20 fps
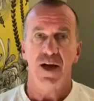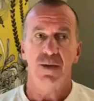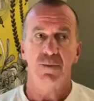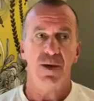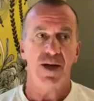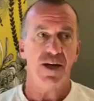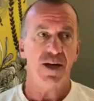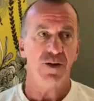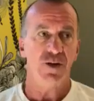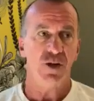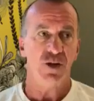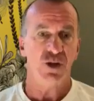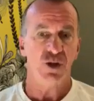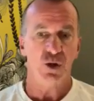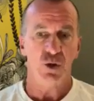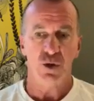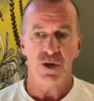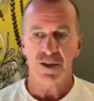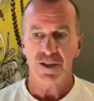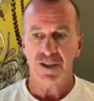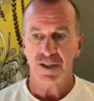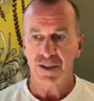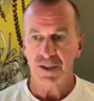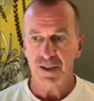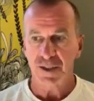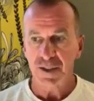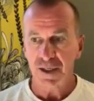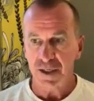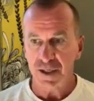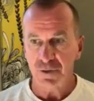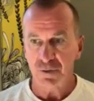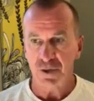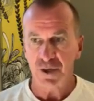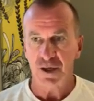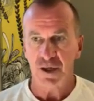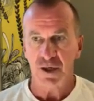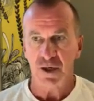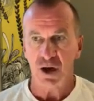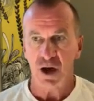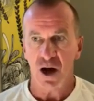and making the choice to live
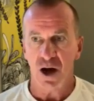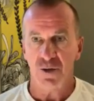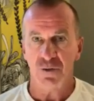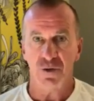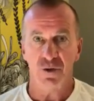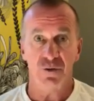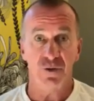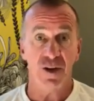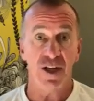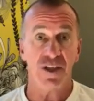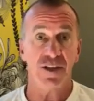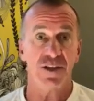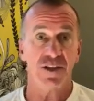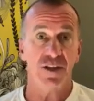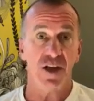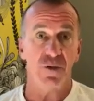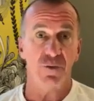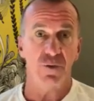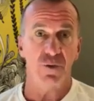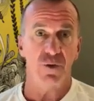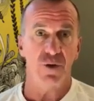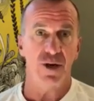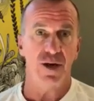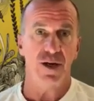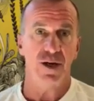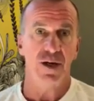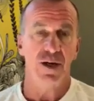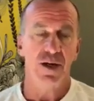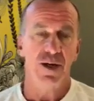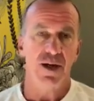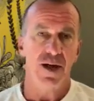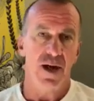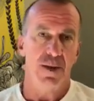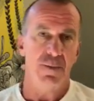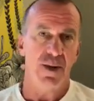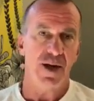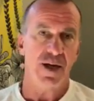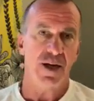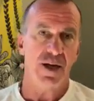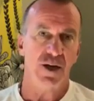in a life of less suffering
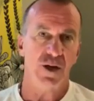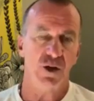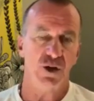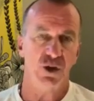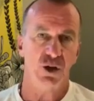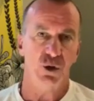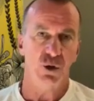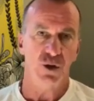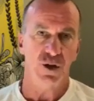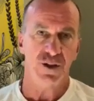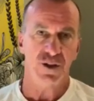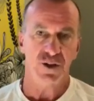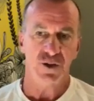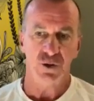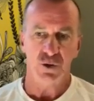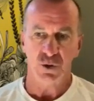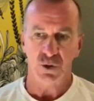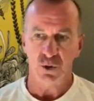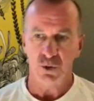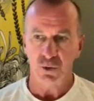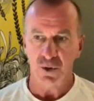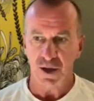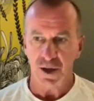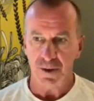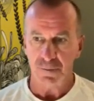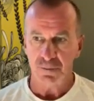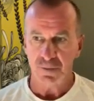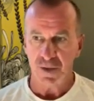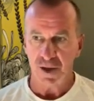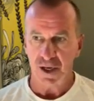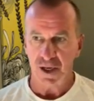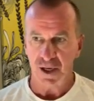and making a choice to uh,